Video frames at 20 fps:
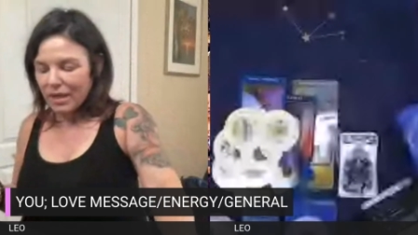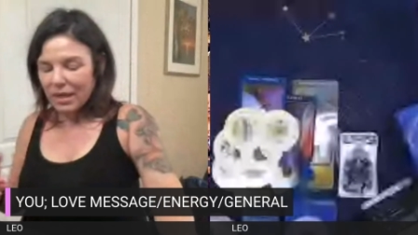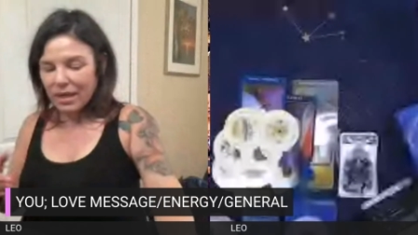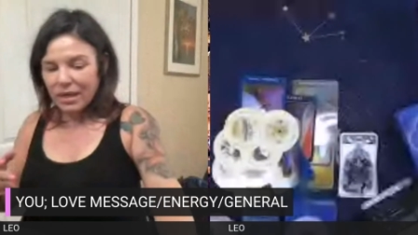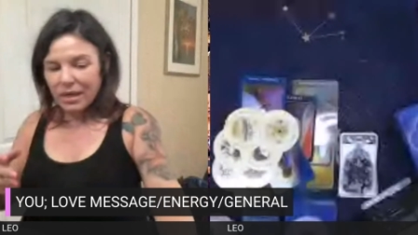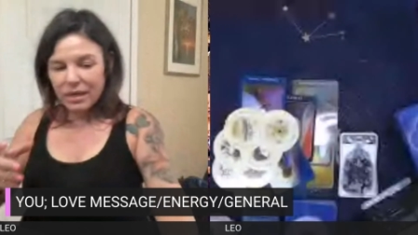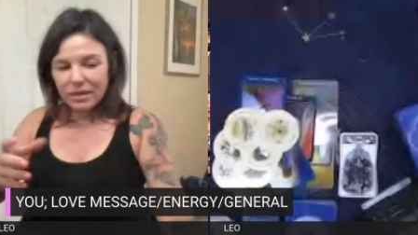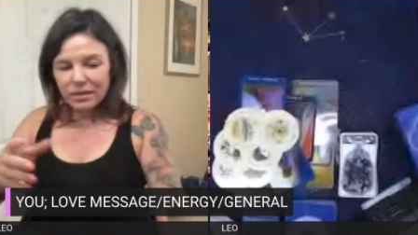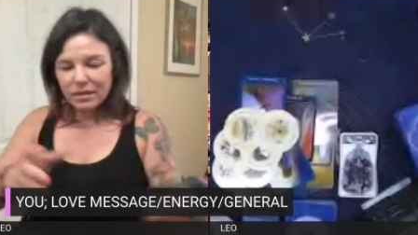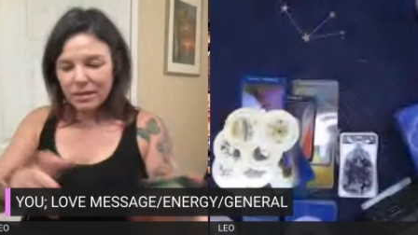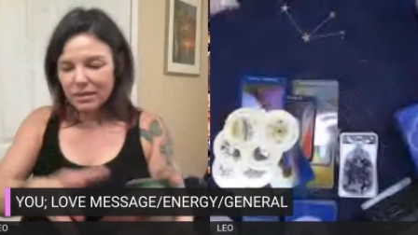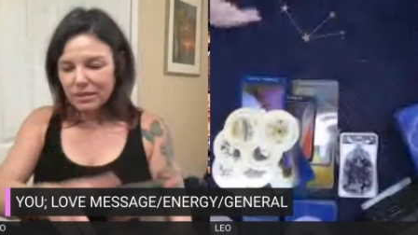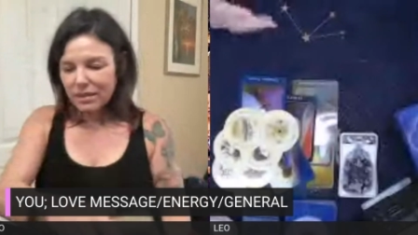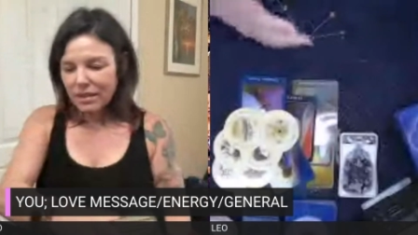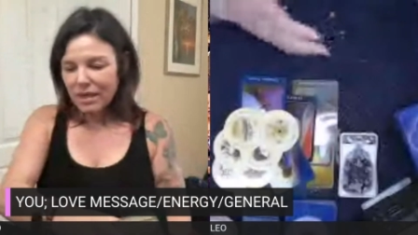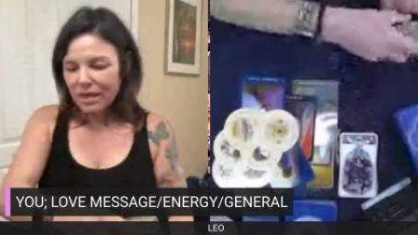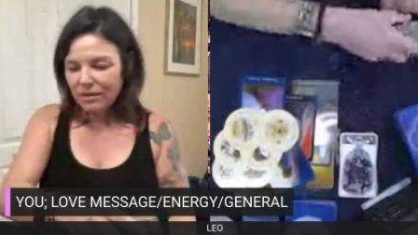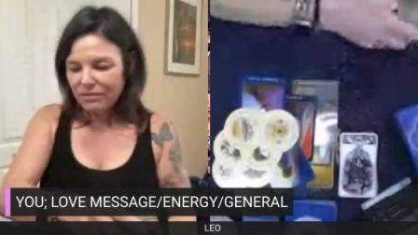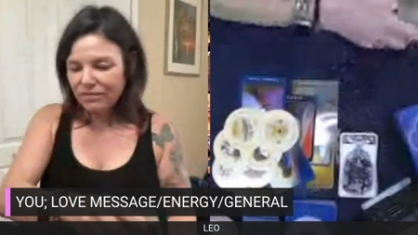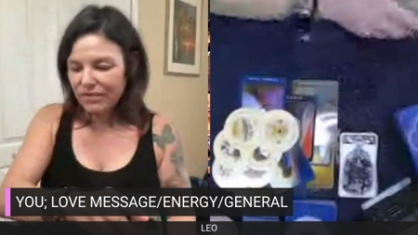And this
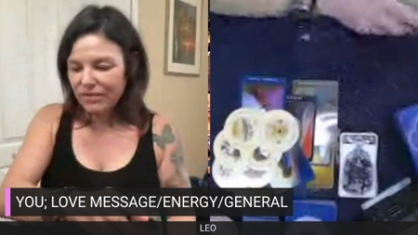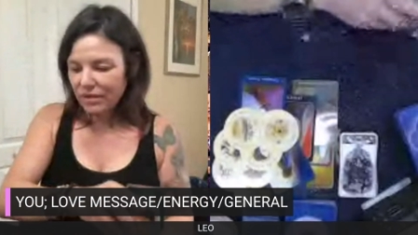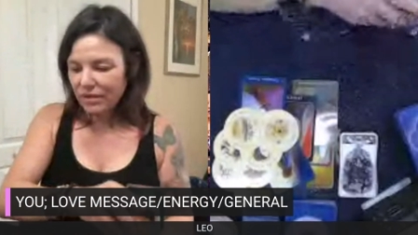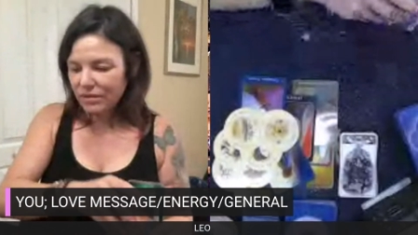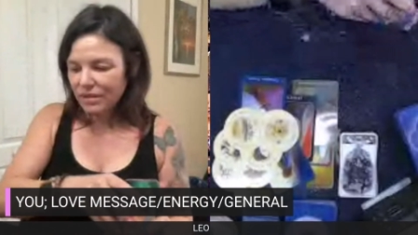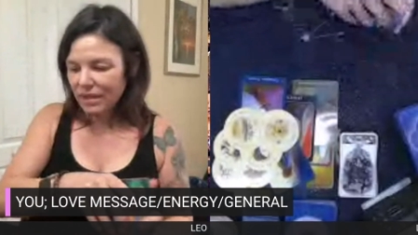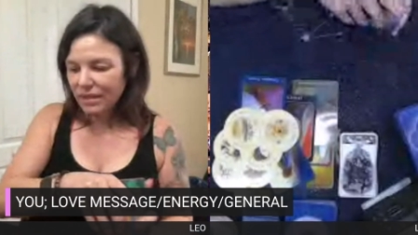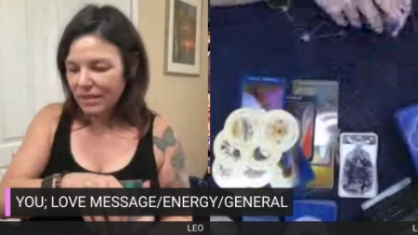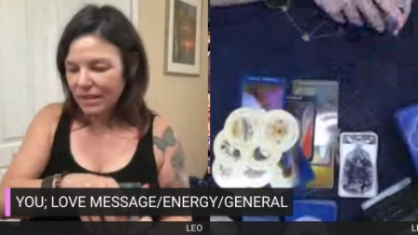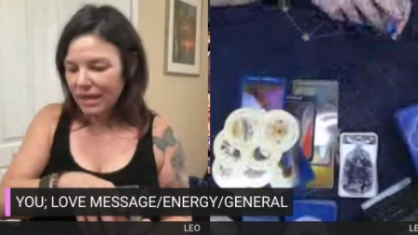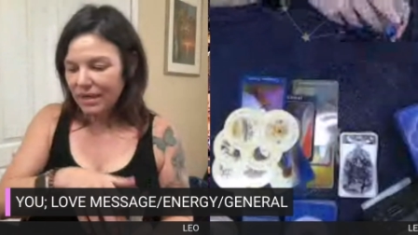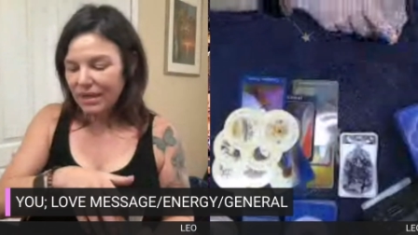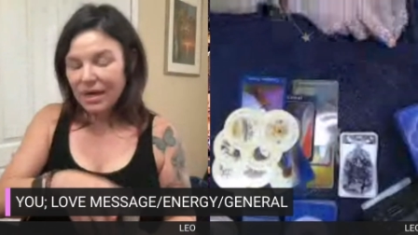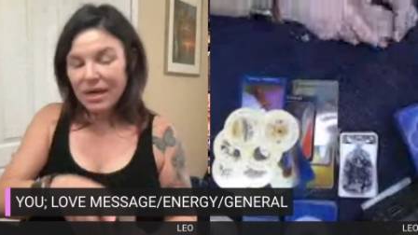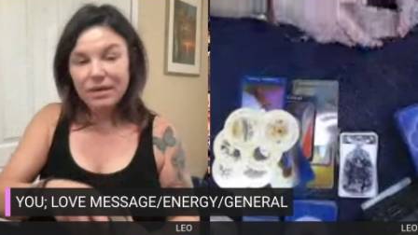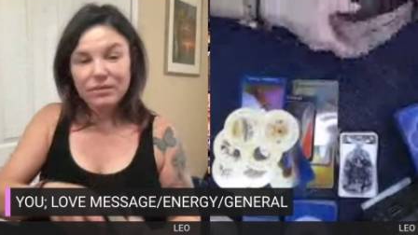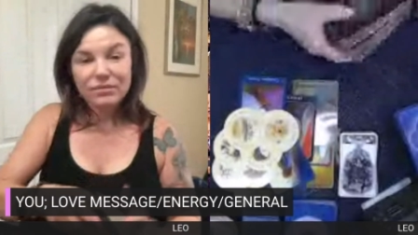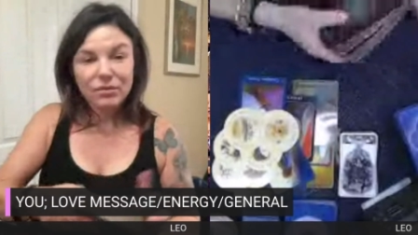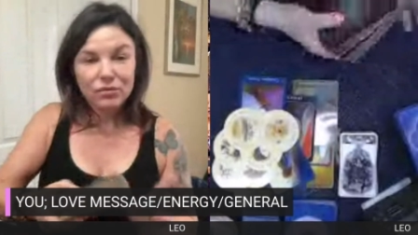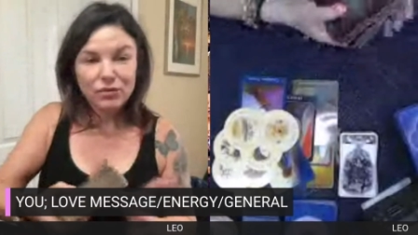kind of feels like that
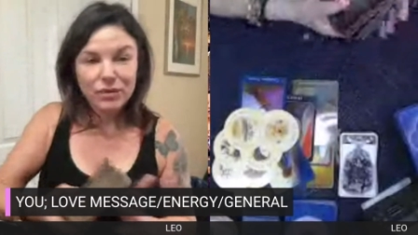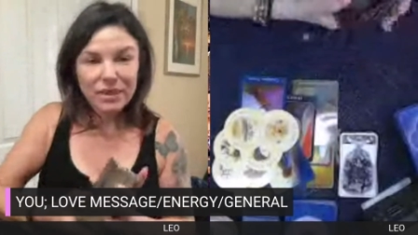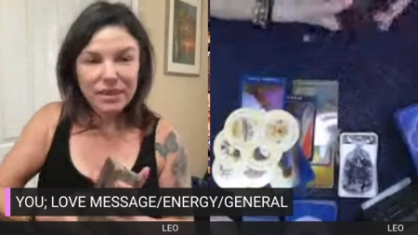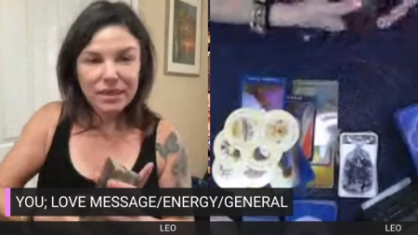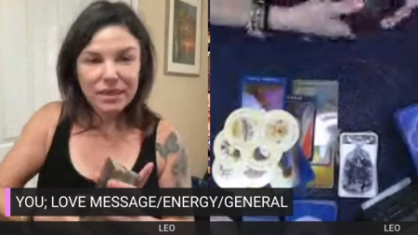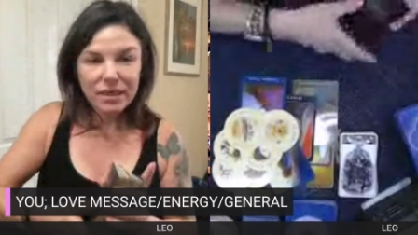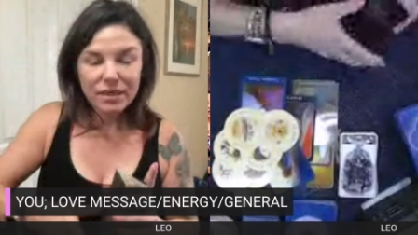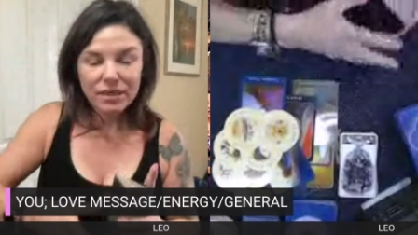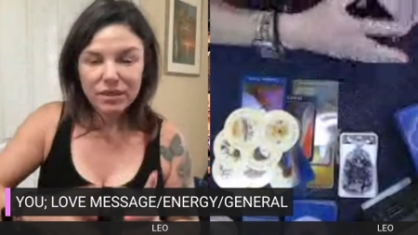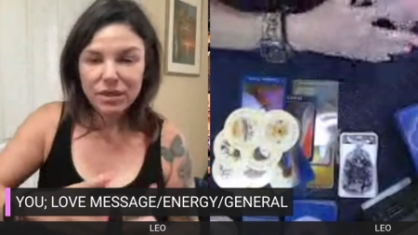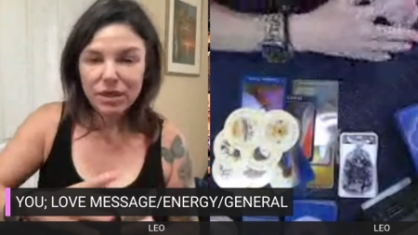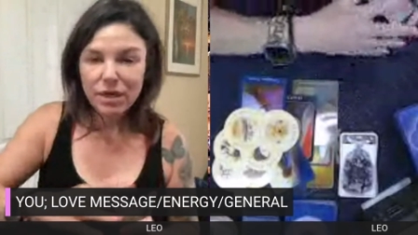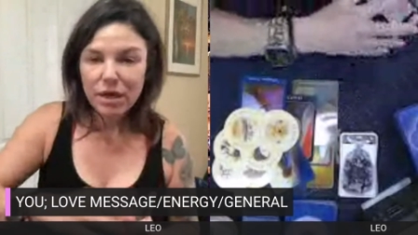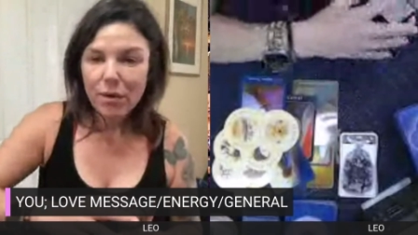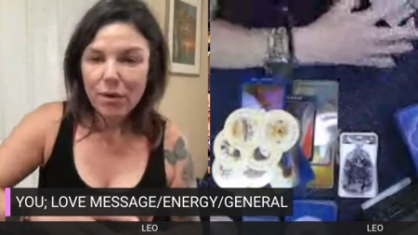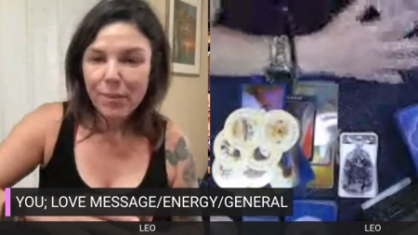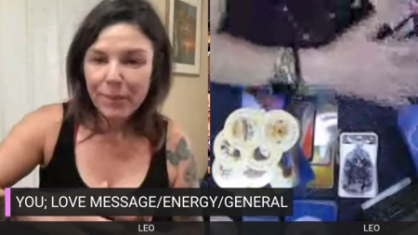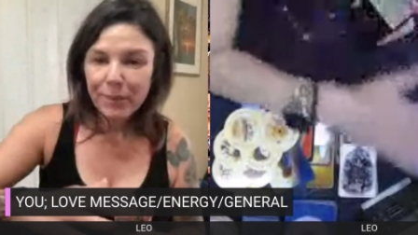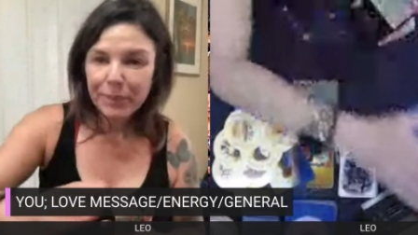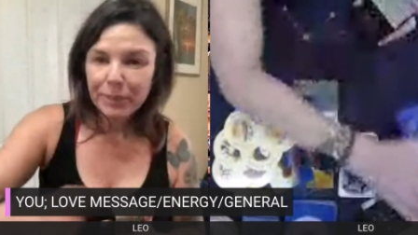kind of a reading, you
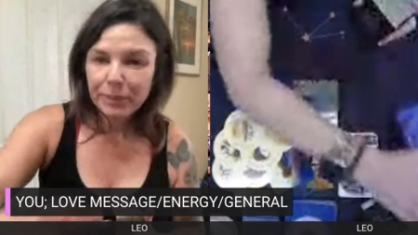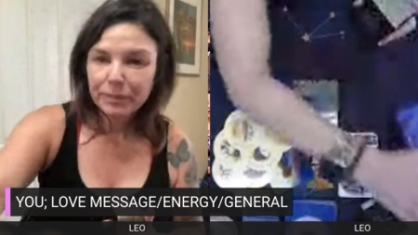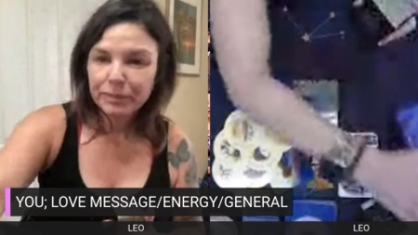know?